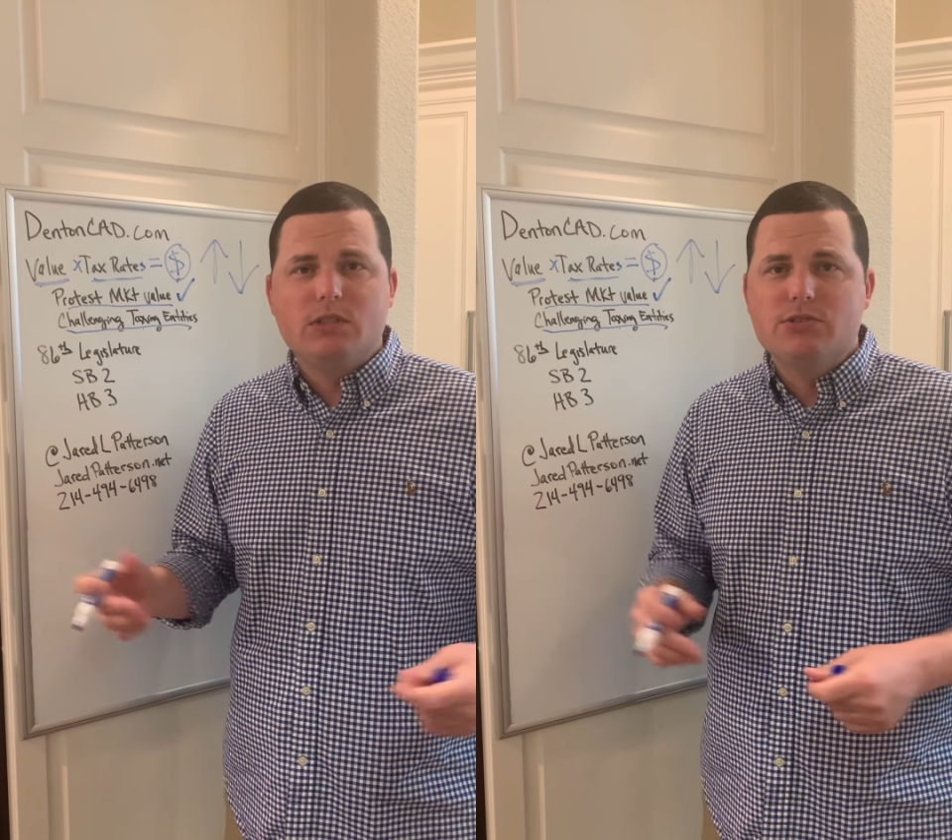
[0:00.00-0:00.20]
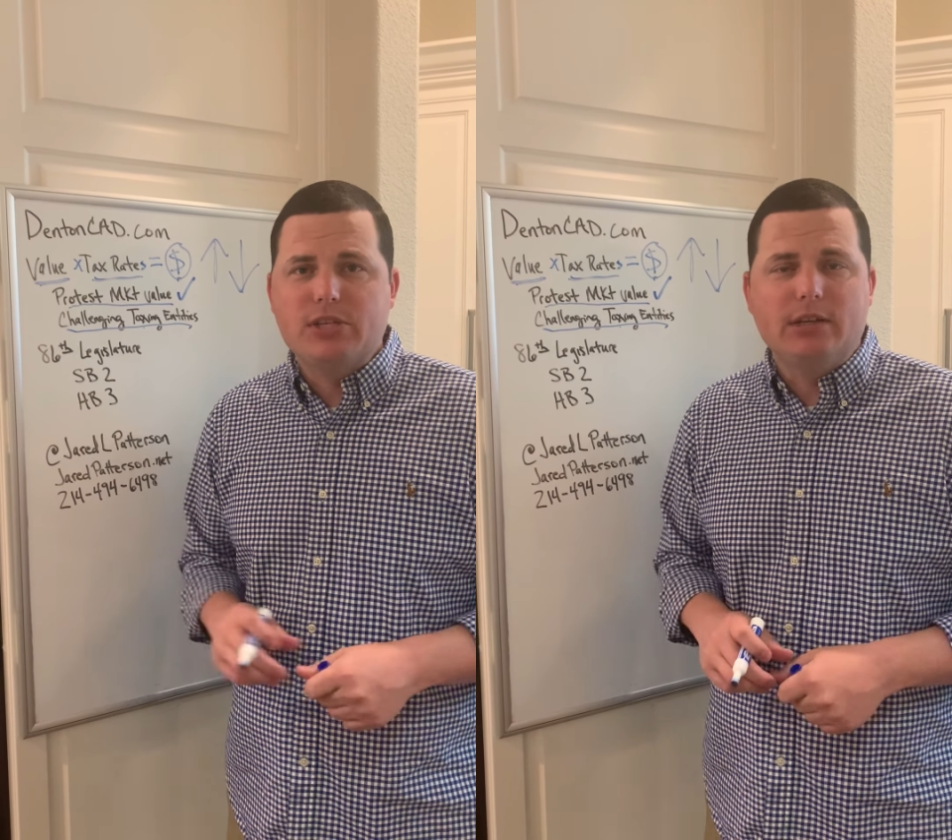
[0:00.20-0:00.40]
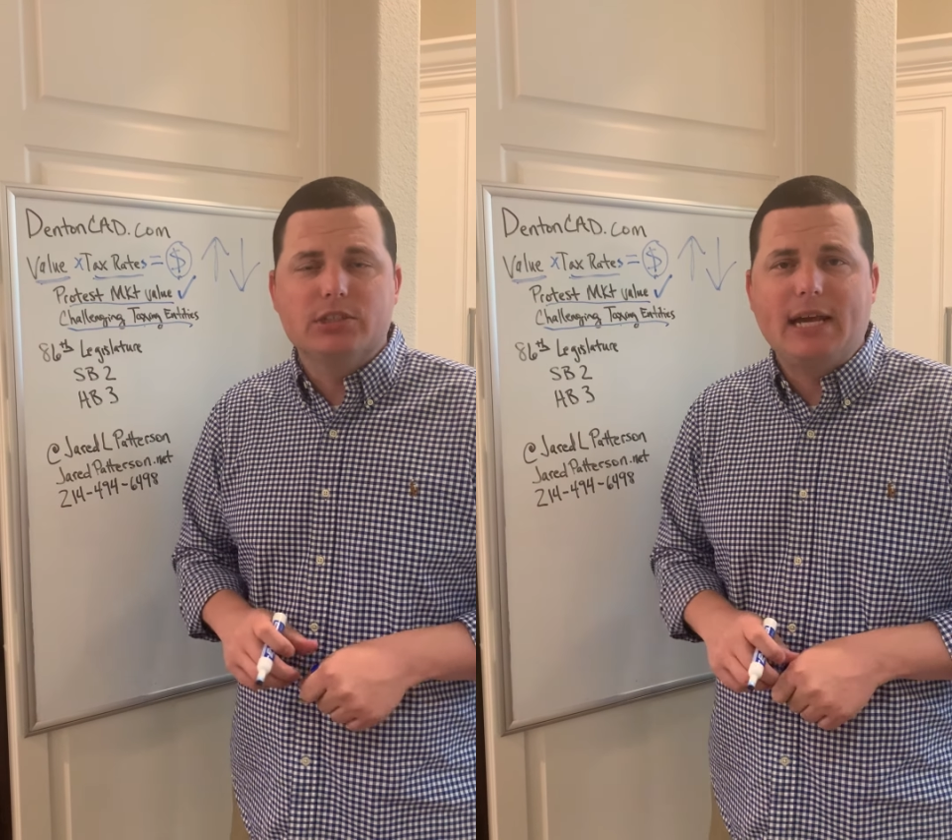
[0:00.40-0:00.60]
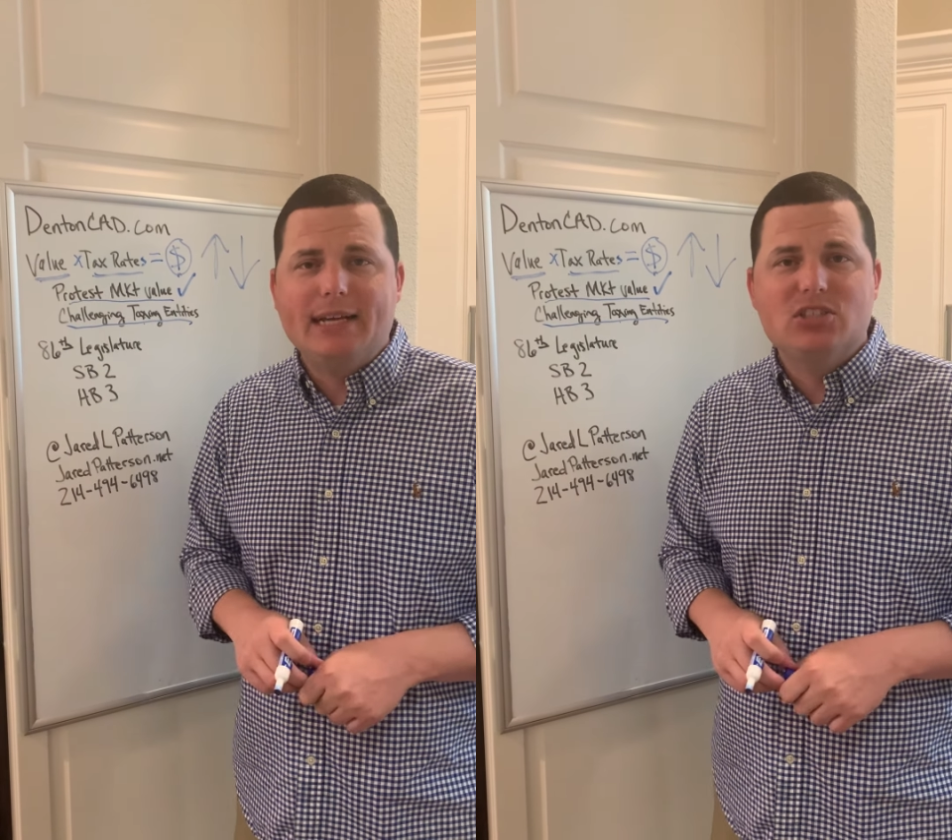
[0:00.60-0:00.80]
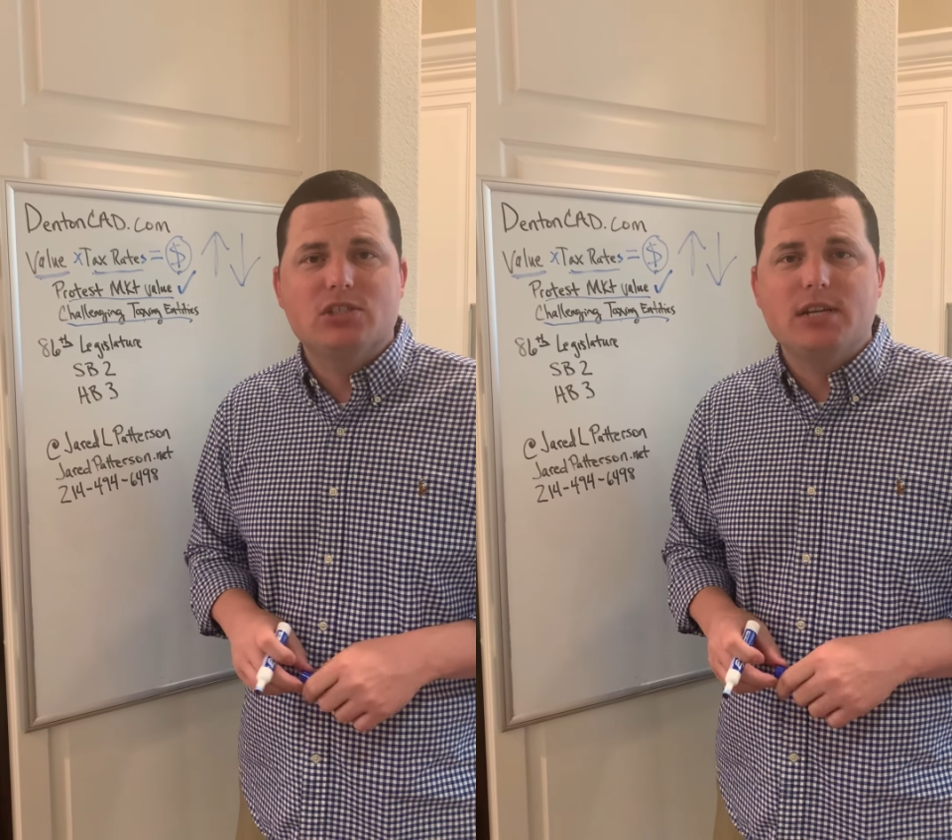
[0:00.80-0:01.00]
Sales
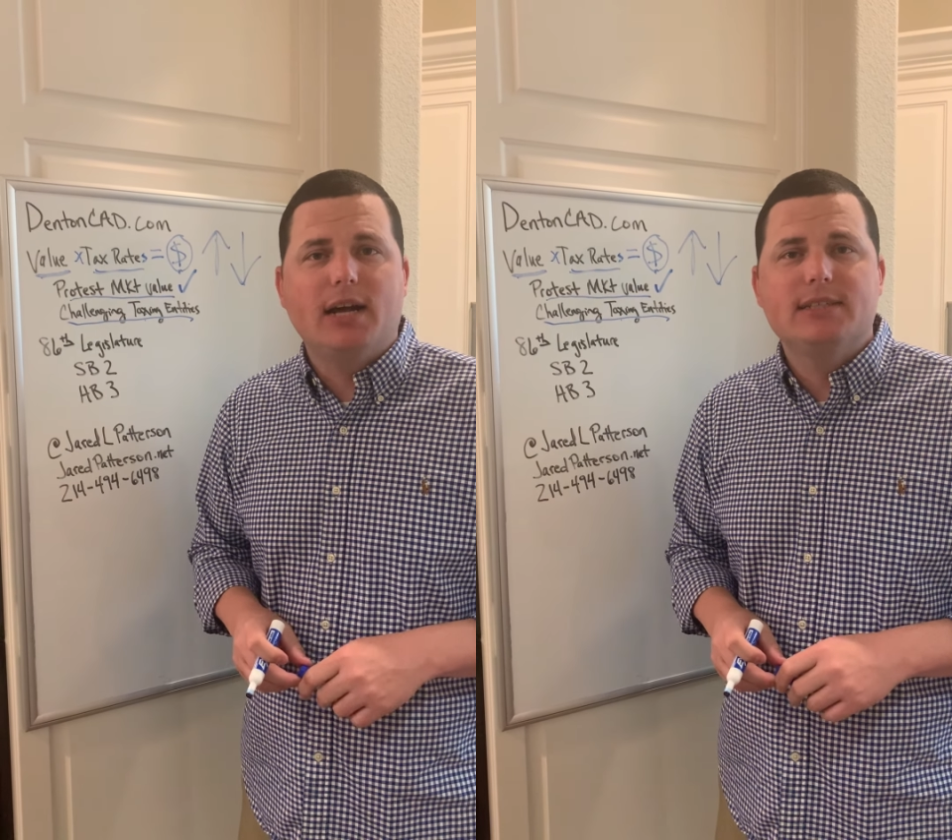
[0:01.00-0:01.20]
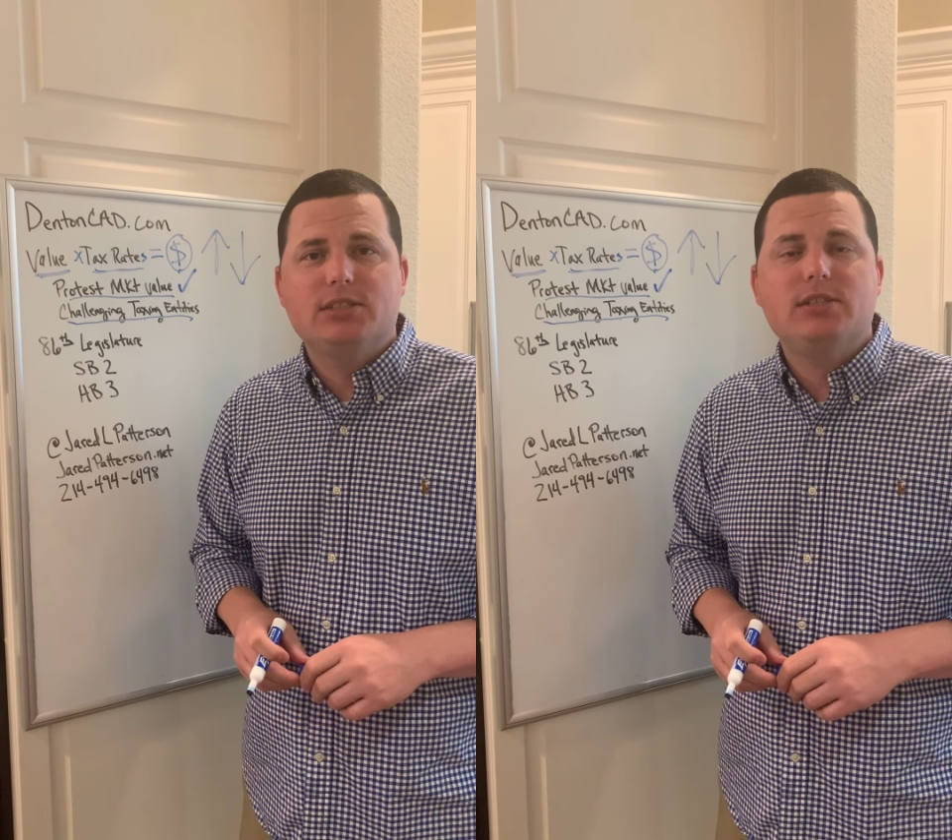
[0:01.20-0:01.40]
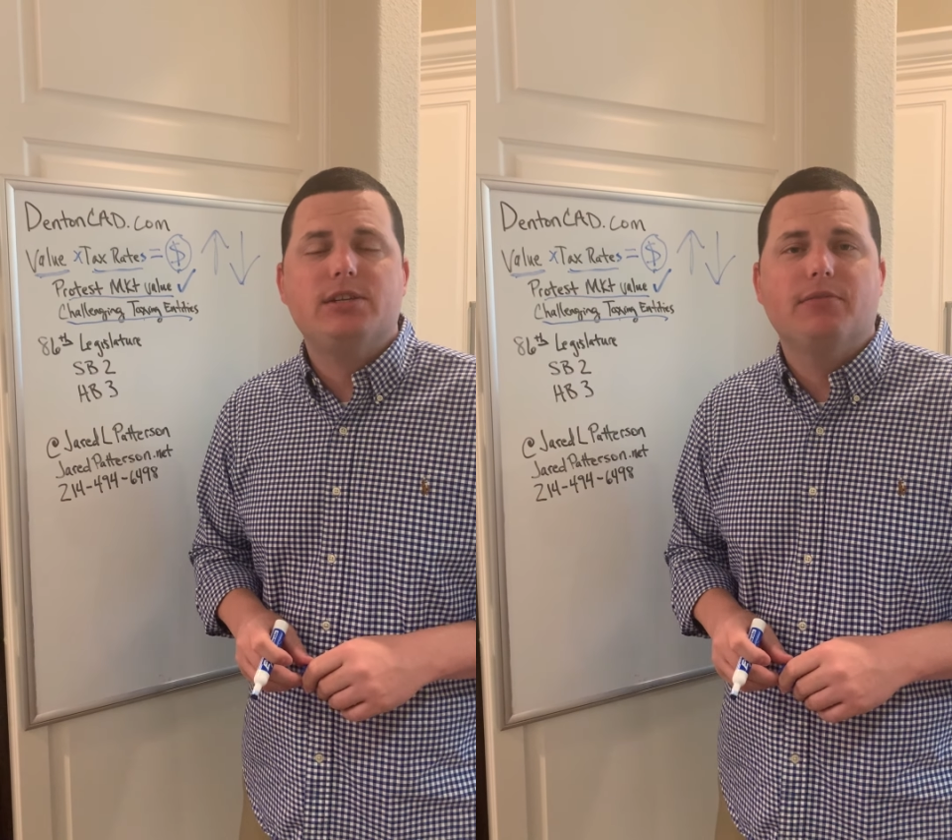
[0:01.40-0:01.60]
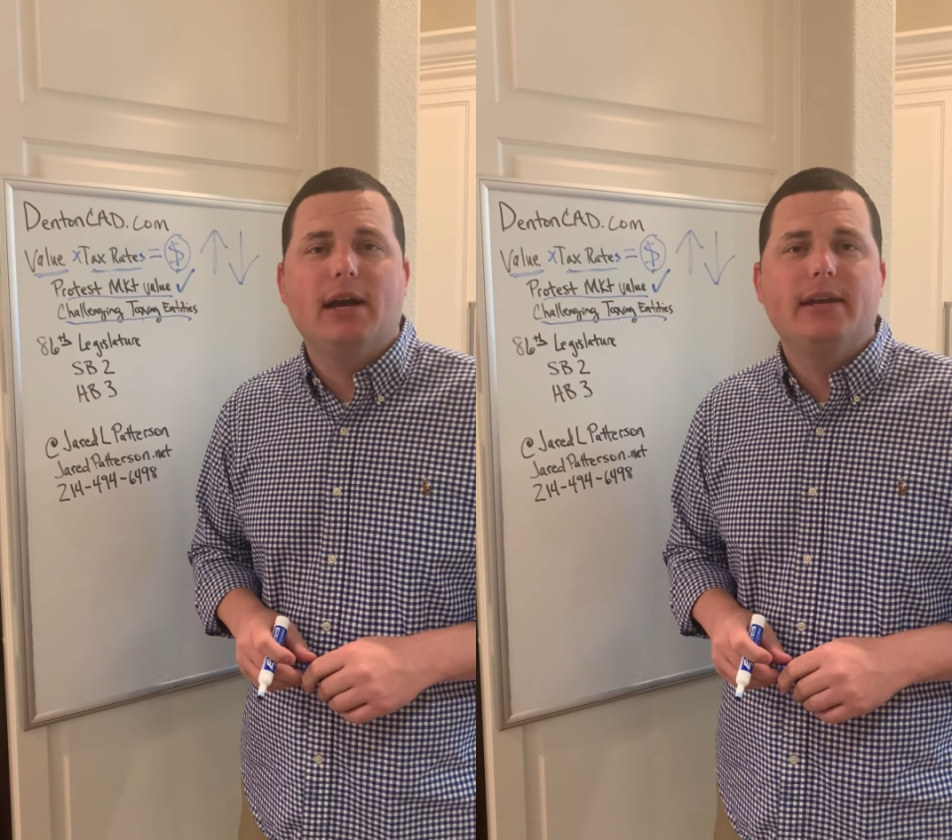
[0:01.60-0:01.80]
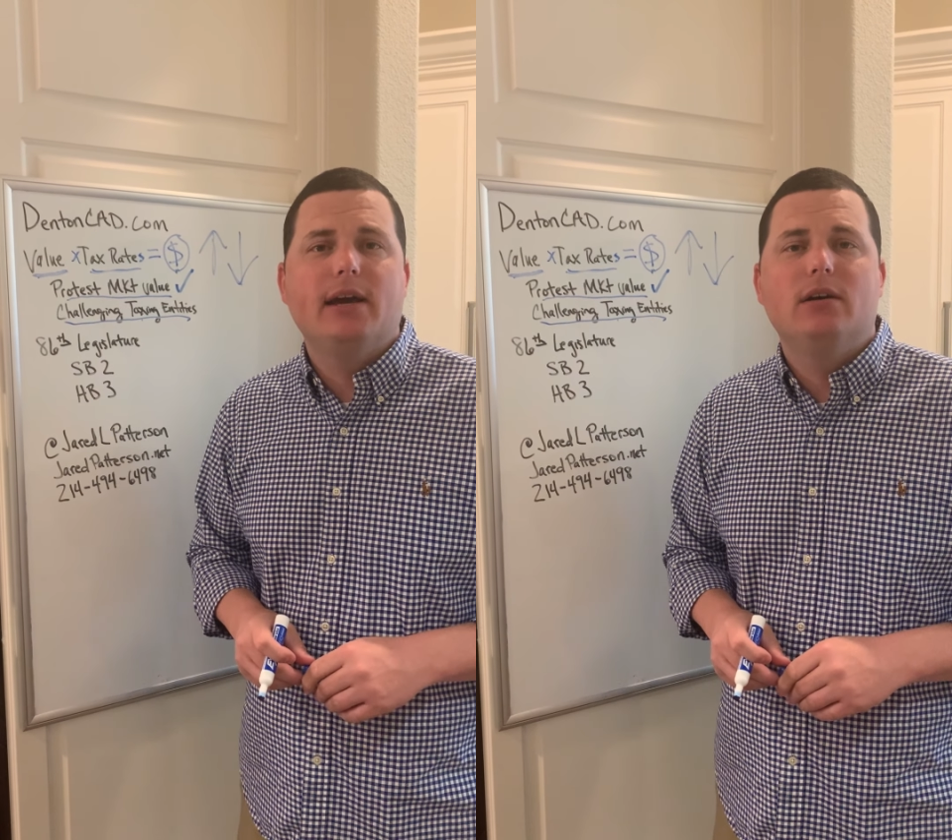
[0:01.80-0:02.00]
tax is non-existent
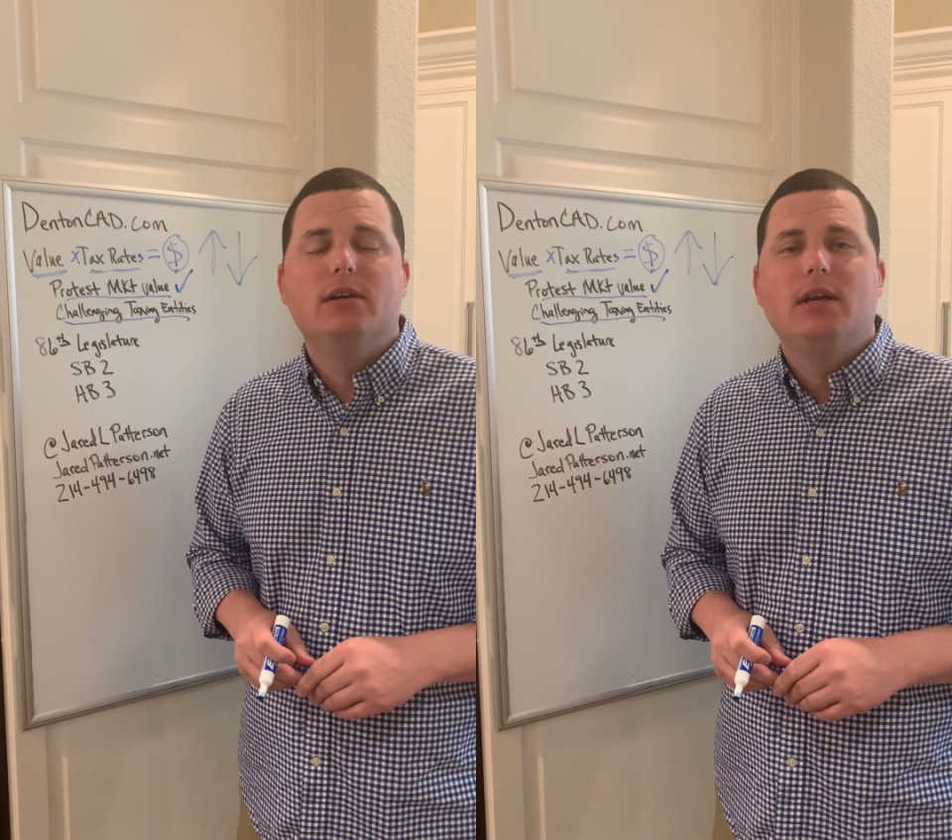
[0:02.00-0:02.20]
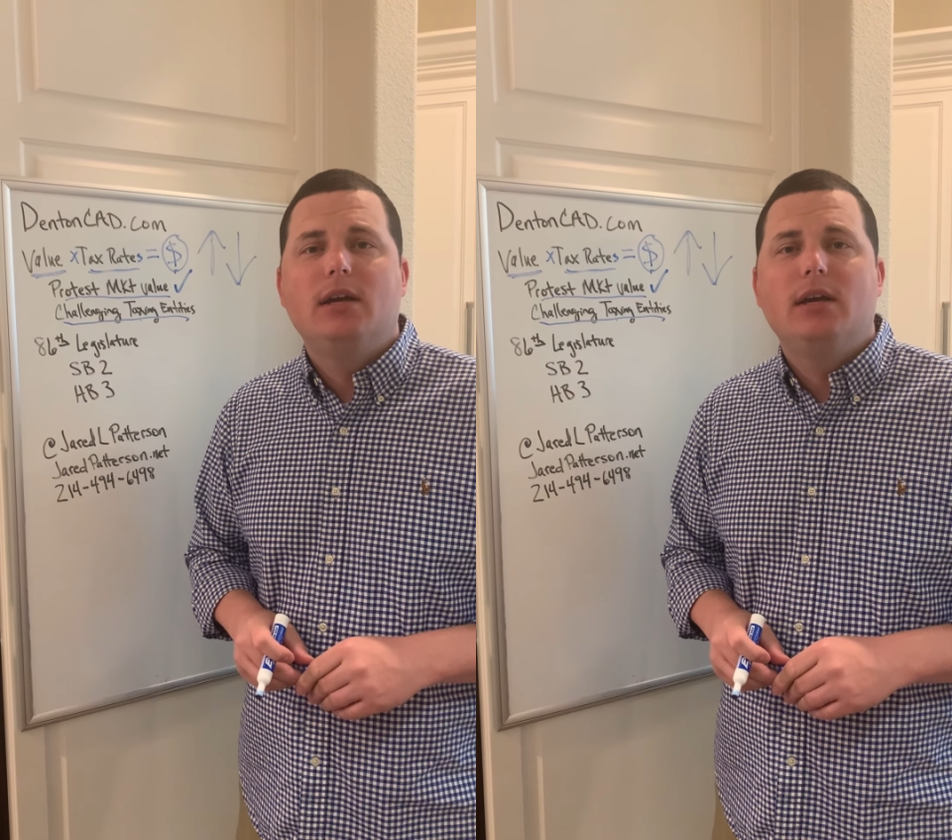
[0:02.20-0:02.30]
right now.